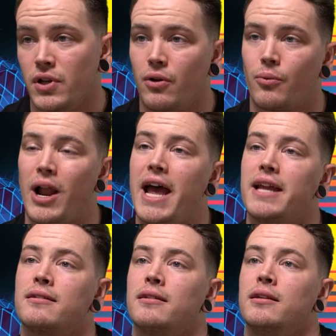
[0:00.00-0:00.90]
All
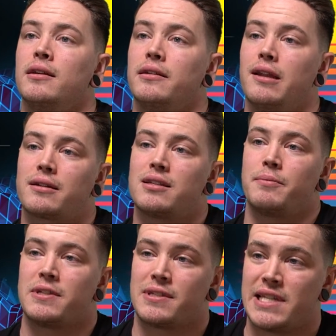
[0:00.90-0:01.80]
right. Next
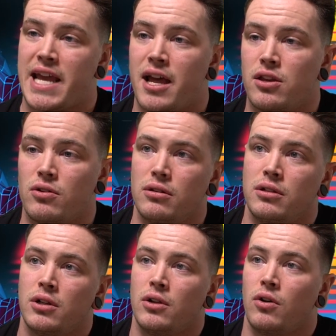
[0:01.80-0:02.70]
up is Daniel
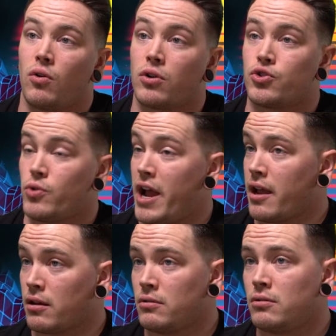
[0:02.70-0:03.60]
or
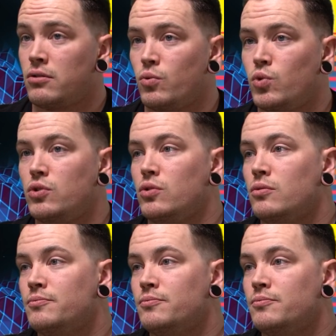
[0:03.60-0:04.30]
Dragon Woo.